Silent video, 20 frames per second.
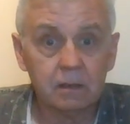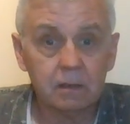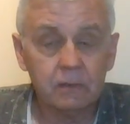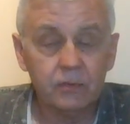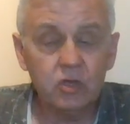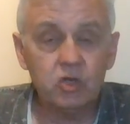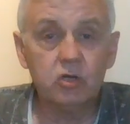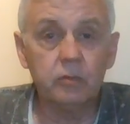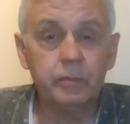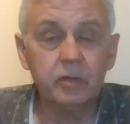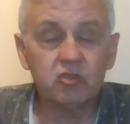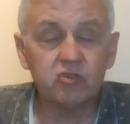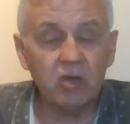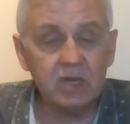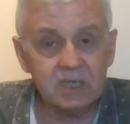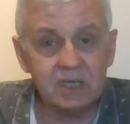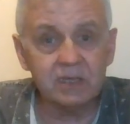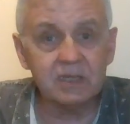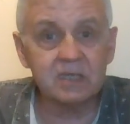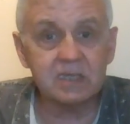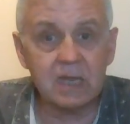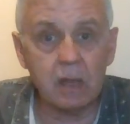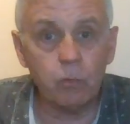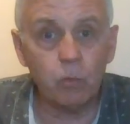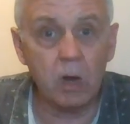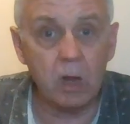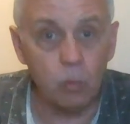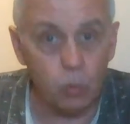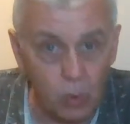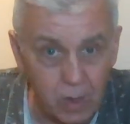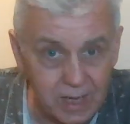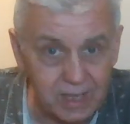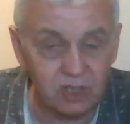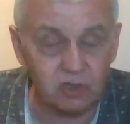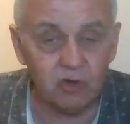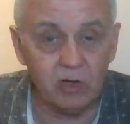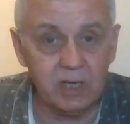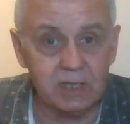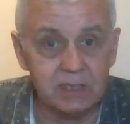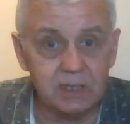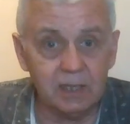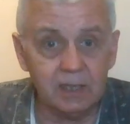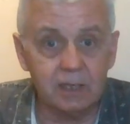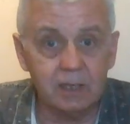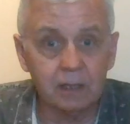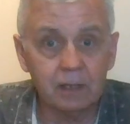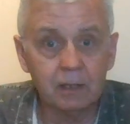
They should be treated the same way we're treated.